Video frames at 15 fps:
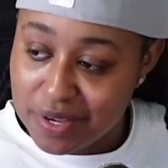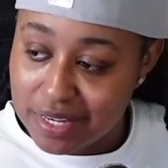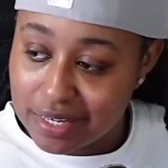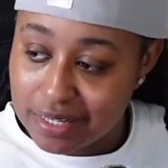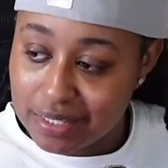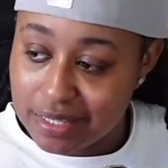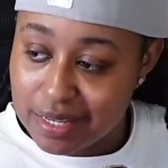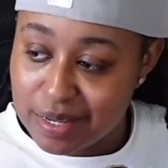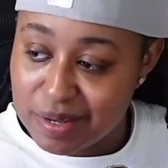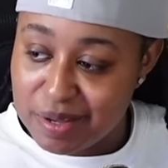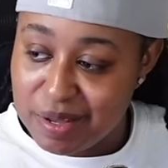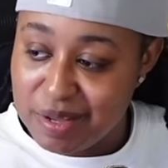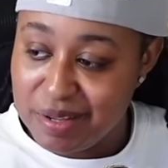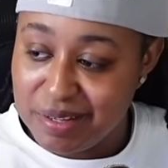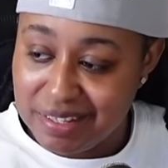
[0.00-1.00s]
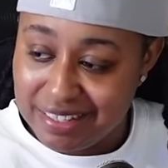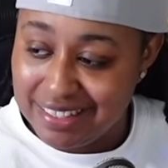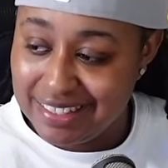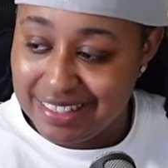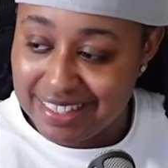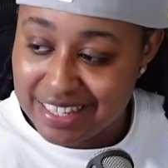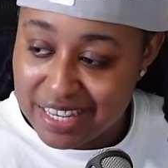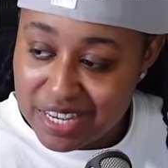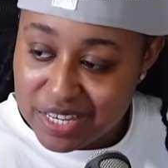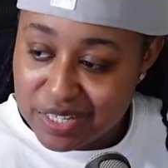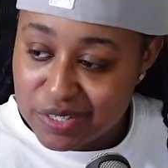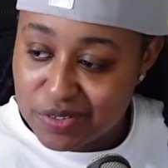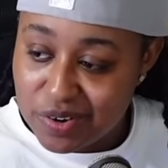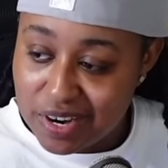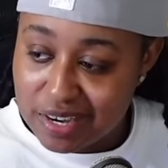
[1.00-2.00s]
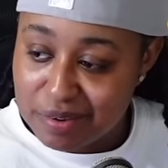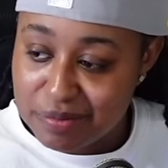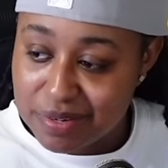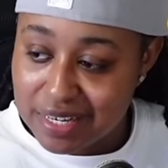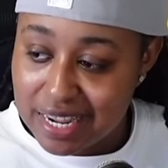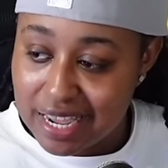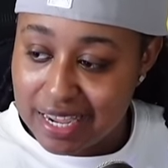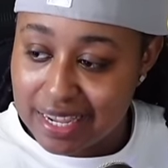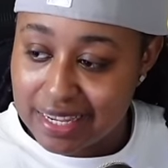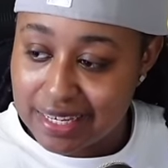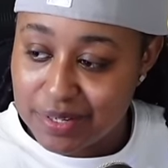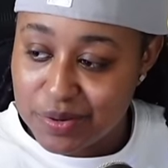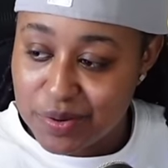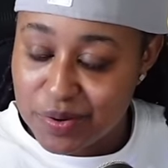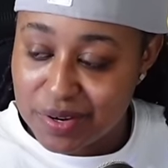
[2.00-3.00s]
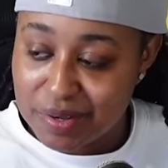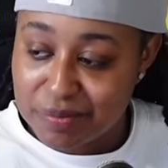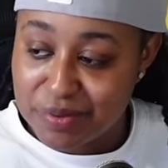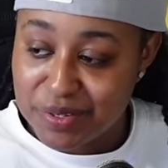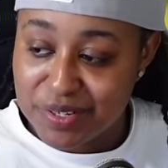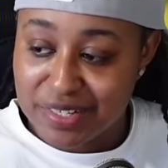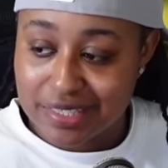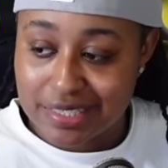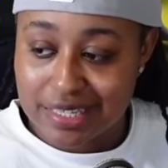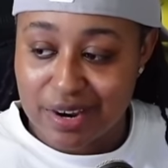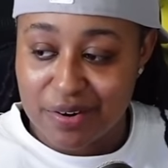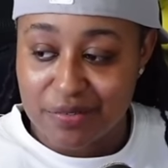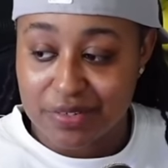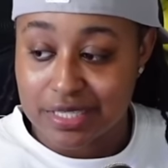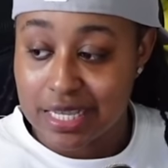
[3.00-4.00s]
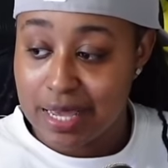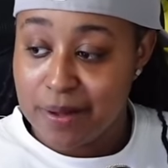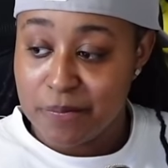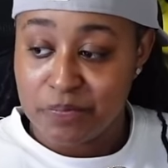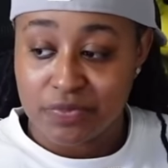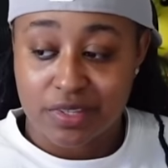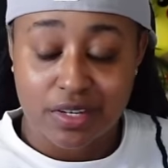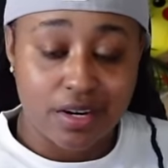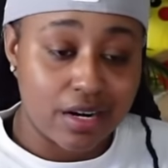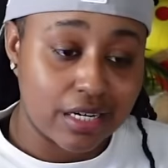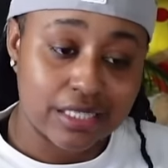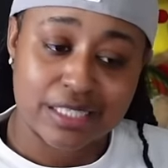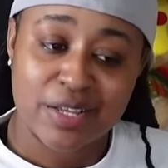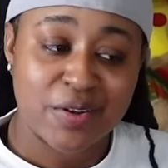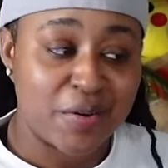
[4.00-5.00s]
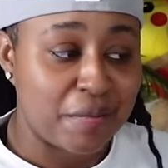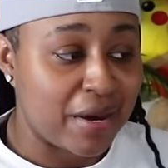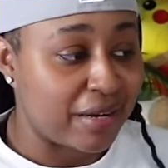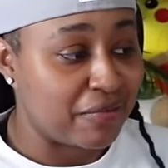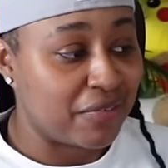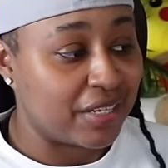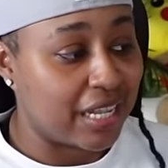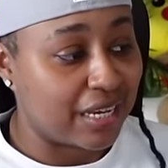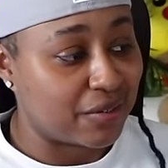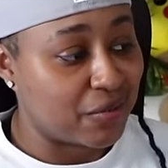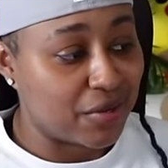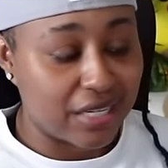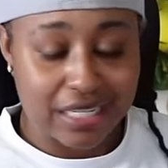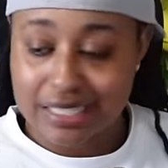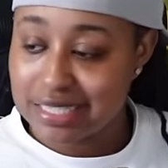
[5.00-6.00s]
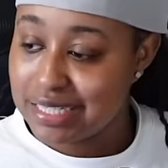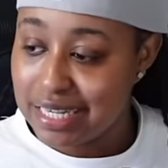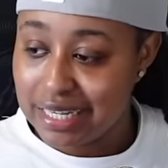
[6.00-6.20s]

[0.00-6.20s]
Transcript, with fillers: in a club drinking but not doing community service. Girl, because don't nobody feel like doing that shit.